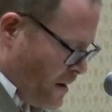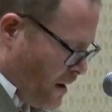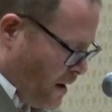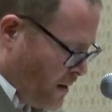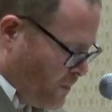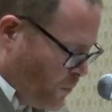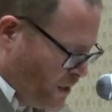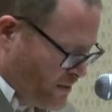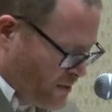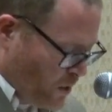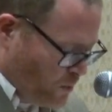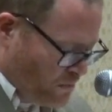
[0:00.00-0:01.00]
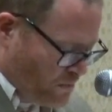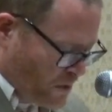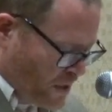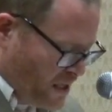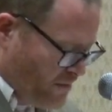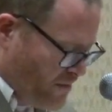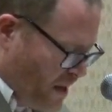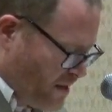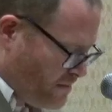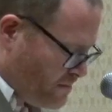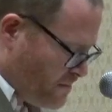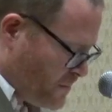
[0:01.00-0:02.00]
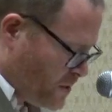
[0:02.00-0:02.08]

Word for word: Um, we don't believe that